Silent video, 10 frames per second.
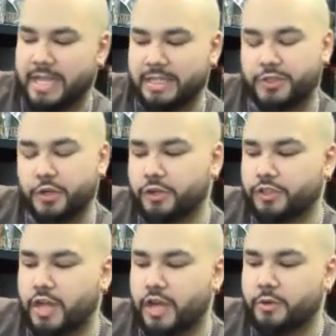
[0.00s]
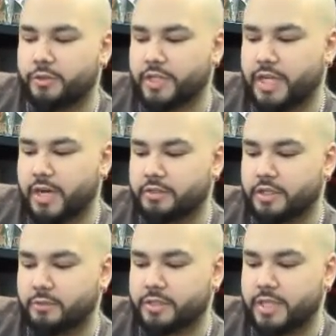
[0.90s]
Joker's daughter was a
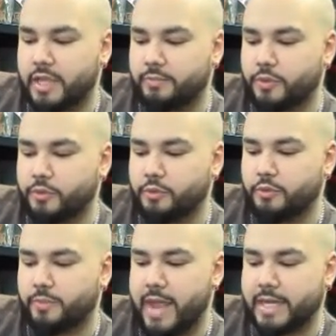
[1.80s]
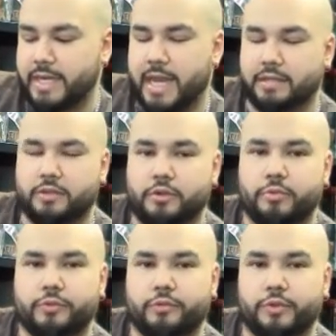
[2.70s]
character that was debuted back in
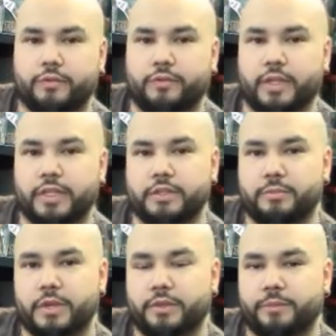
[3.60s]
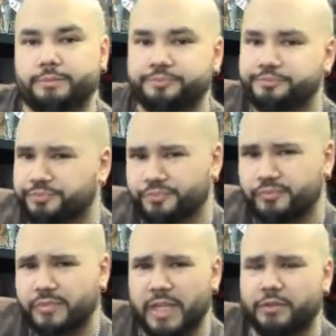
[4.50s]
October for the Villains Month.
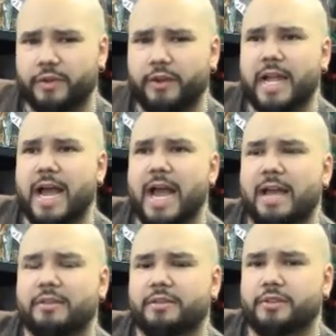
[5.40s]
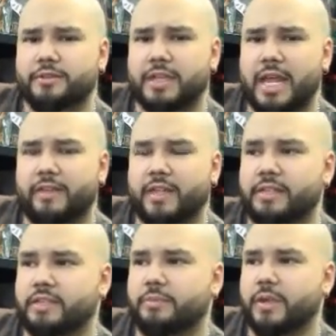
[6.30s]
It was very hot. You know, there was a lot of
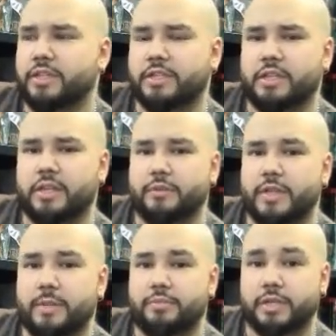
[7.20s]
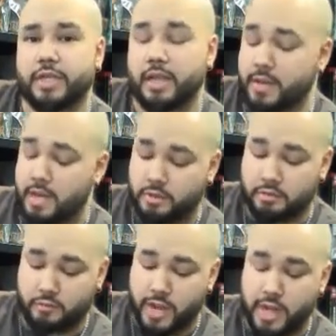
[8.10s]
anticipation, and then when that book came
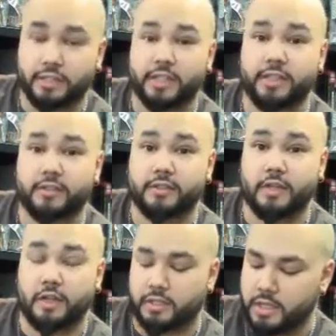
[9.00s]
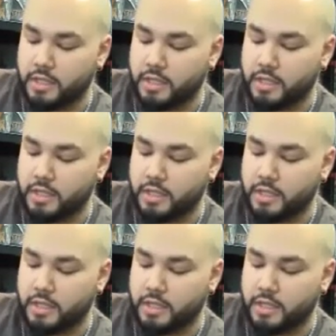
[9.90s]
out, wow, did it suck.